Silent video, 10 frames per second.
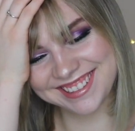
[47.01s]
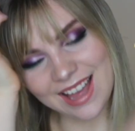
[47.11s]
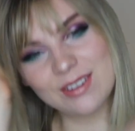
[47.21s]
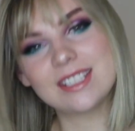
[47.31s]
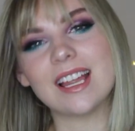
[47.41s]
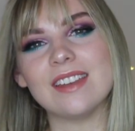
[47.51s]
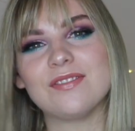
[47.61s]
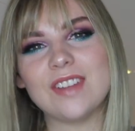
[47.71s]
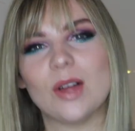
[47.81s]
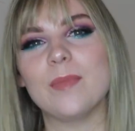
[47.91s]
I was
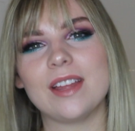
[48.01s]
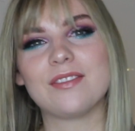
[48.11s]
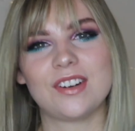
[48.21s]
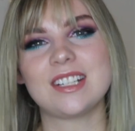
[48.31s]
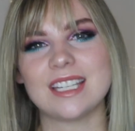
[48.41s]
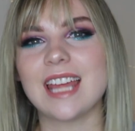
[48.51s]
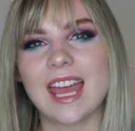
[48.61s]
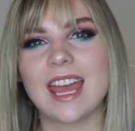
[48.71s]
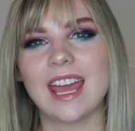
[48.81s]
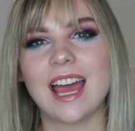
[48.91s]
done filming for
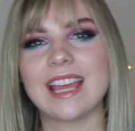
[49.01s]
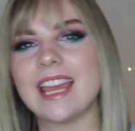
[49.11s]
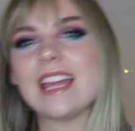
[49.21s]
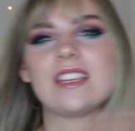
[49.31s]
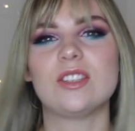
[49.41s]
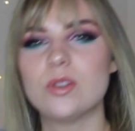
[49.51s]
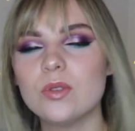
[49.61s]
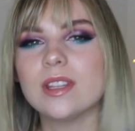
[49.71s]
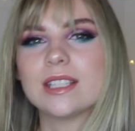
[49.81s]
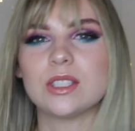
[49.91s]
today. I can't
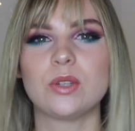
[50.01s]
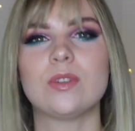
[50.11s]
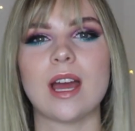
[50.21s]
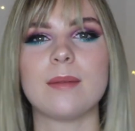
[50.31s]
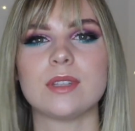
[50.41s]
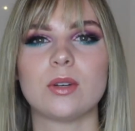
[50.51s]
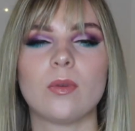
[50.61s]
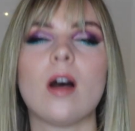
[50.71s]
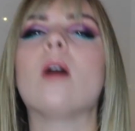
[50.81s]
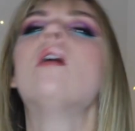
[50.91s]
do this 2 times in a
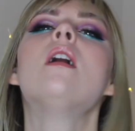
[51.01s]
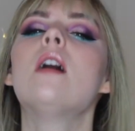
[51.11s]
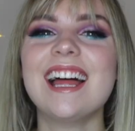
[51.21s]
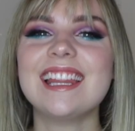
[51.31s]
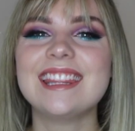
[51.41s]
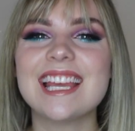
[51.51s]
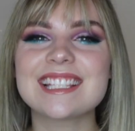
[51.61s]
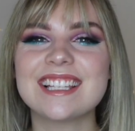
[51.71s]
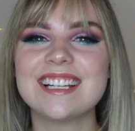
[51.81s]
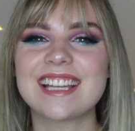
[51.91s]
row.
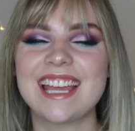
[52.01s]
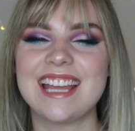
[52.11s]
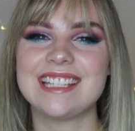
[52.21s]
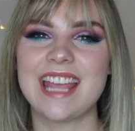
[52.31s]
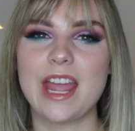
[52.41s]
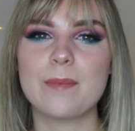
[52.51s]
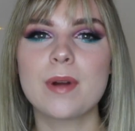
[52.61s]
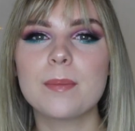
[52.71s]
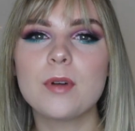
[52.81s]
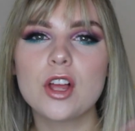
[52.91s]
This look is a
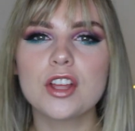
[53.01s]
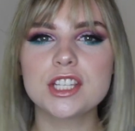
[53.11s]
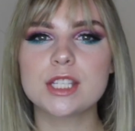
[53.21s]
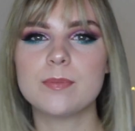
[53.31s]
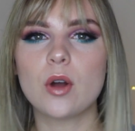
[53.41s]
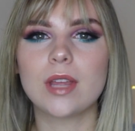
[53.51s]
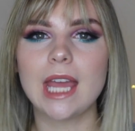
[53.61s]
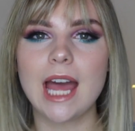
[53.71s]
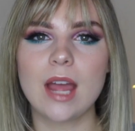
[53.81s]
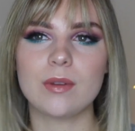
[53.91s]
purple
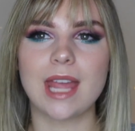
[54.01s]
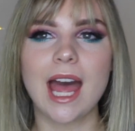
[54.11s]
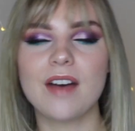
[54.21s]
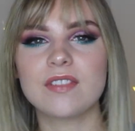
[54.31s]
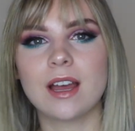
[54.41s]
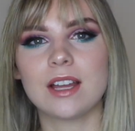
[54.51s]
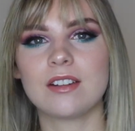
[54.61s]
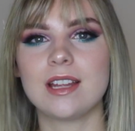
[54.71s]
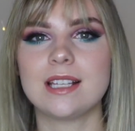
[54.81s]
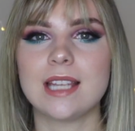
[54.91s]
smoky eye with a half
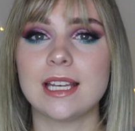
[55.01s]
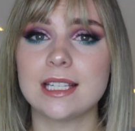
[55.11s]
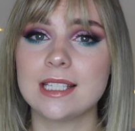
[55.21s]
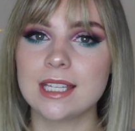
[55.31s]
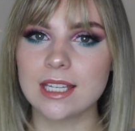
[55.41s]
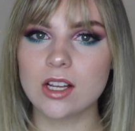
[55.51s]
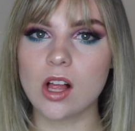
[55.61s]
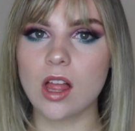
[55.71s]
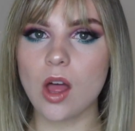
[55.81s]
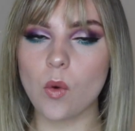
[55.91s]
cut crease and a
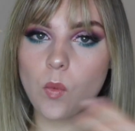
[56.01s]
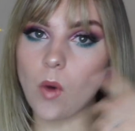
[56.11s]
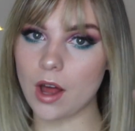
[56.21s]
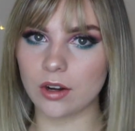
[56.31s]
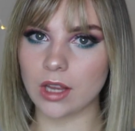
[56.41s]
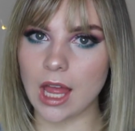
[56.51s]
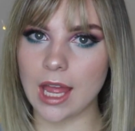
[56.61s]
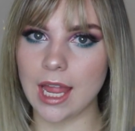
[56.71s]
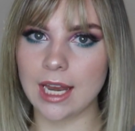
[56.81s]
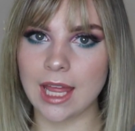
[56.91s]
teal
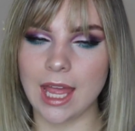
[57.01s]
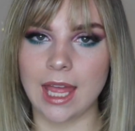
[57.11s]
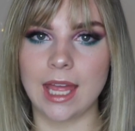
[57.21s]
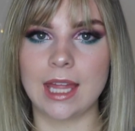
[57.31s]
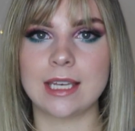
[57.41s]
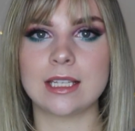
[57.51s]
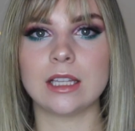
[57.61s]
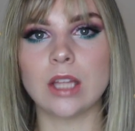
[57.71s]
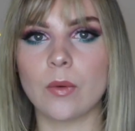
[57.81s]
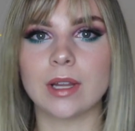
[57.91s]
waterline and
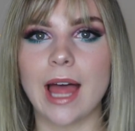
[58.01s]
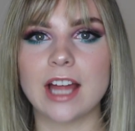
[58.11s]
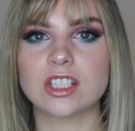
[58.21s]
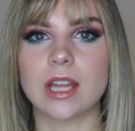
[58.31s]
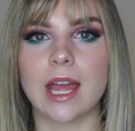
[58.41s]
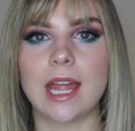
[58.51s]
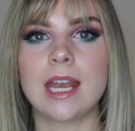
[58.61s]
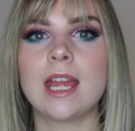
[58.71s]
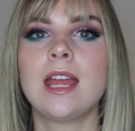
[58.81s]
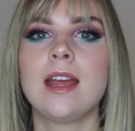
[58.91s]
lower lash
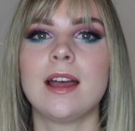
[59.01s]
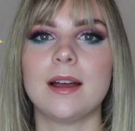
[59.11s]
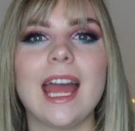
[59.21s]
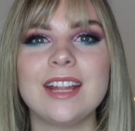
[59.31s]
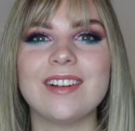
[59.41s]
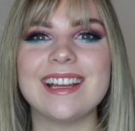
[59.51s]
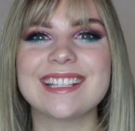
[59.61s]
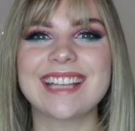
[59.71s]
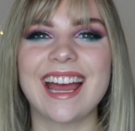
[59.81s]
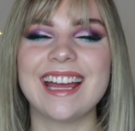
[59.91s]
line.
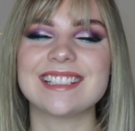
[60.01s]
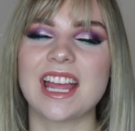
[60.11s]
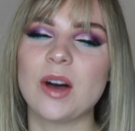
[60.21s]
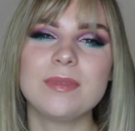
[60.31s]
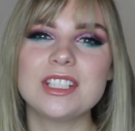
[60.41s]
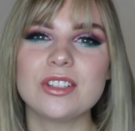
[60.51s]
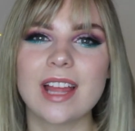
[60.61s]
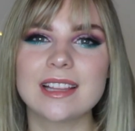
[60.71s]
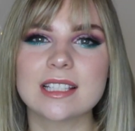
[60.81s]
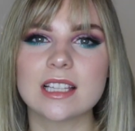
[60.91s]
Anyways, guys, I hope that you
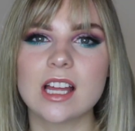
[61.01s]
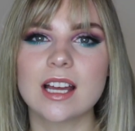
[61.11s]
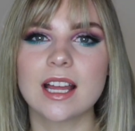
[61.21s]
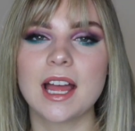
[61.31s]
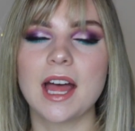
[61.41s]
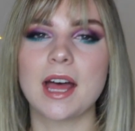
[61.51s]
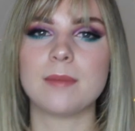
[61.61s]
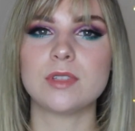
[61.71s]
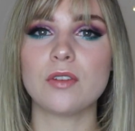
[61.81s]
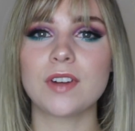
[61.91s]
like this look.
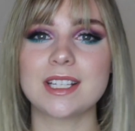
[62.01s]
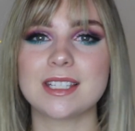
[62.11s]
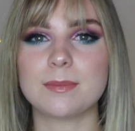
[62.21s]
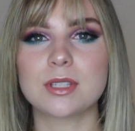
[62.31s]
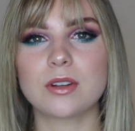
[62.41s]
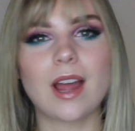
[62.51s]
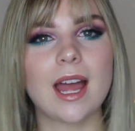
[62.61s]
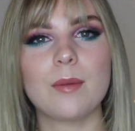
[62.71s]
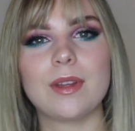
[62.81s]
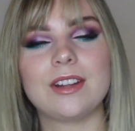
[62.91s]
Don't forget to
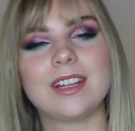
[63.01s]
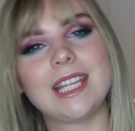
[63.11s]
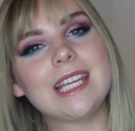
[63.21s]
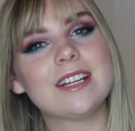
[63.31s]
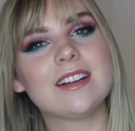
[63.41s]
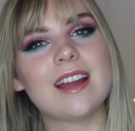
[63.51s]
subscribe while you're here.